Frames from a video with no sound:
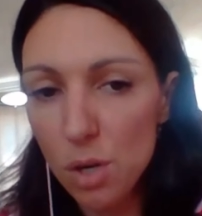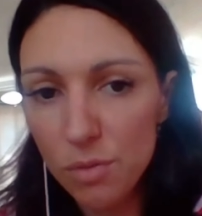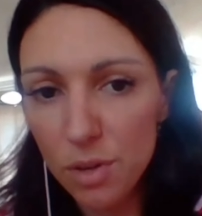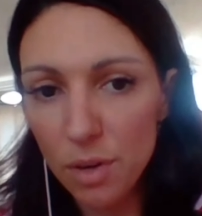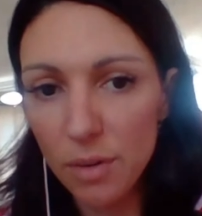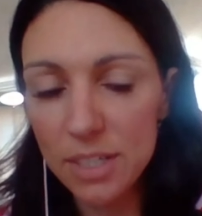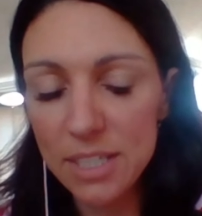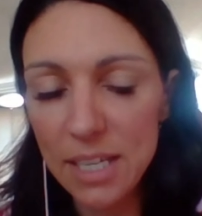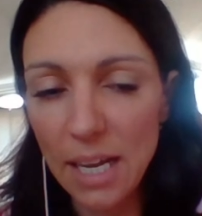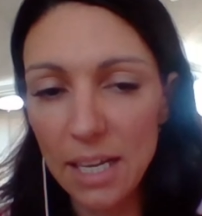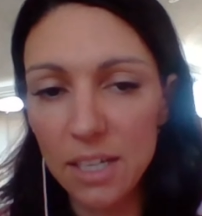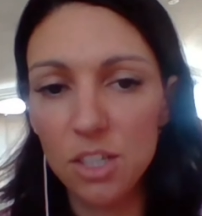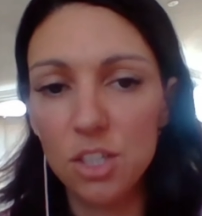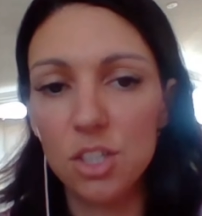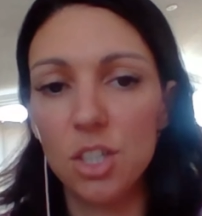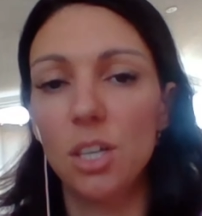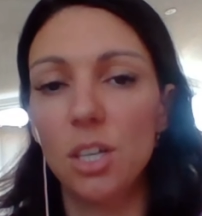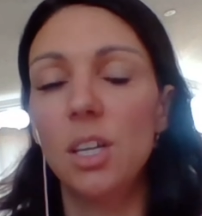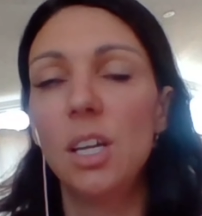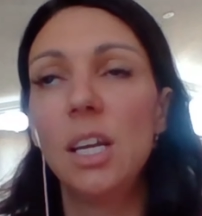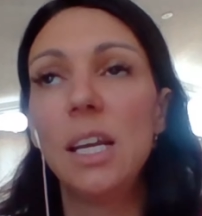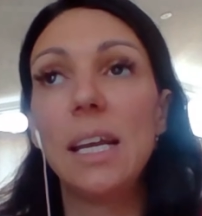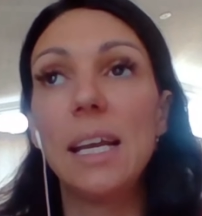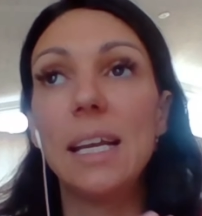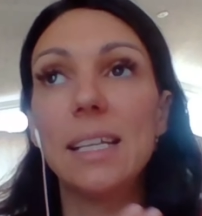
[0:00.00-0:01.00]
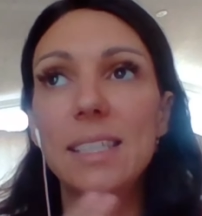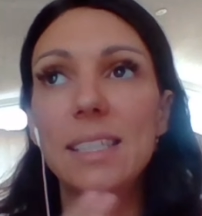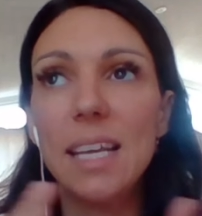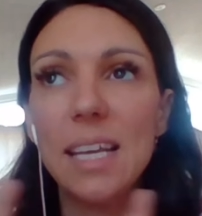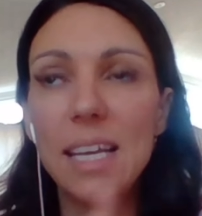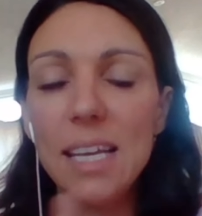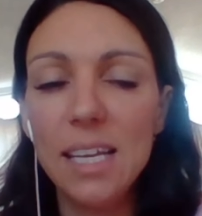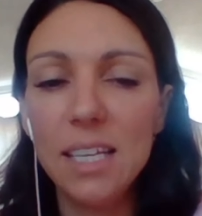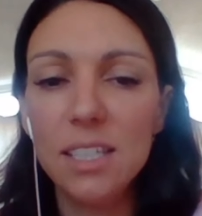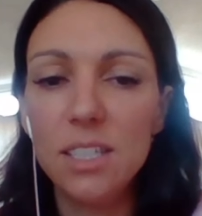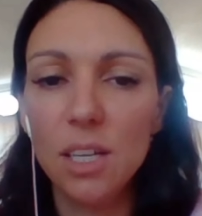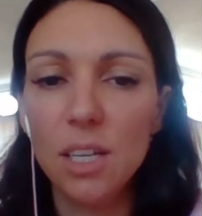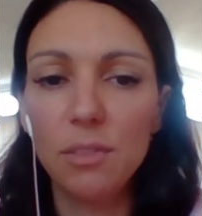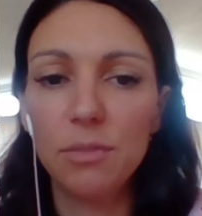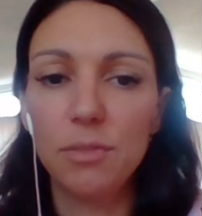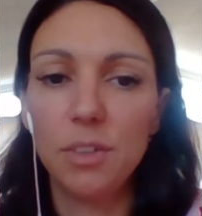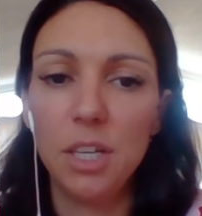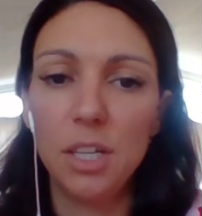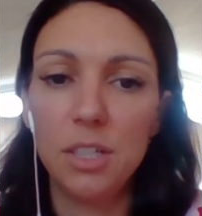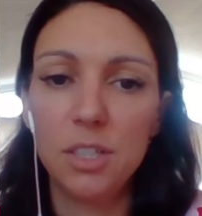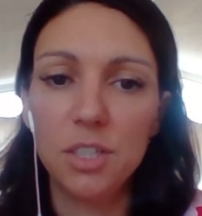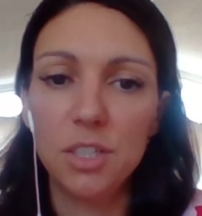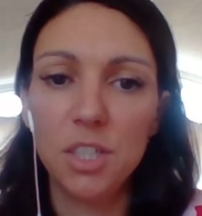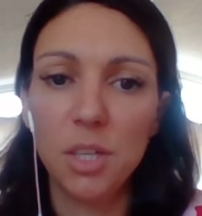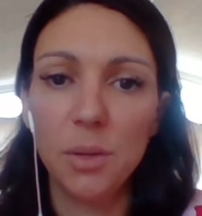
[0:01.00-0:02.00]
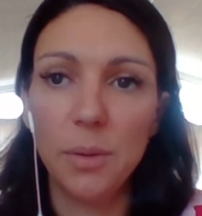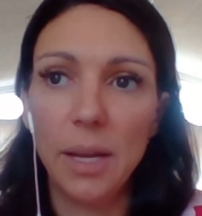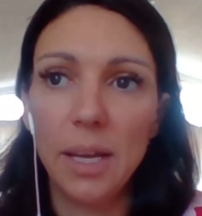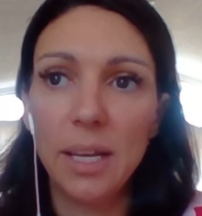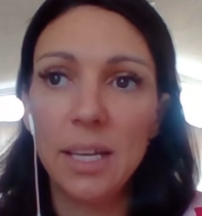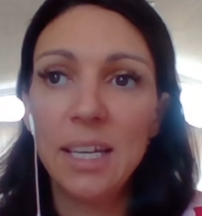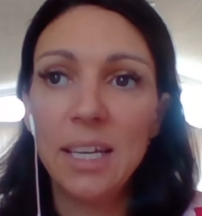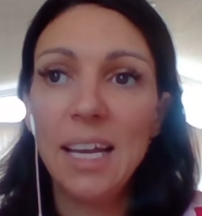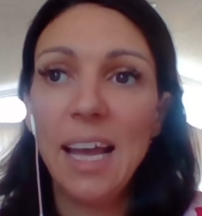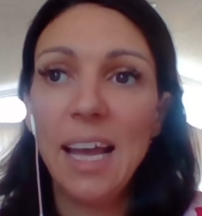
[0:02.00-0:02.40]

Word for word: move your attention. It's easier for you to do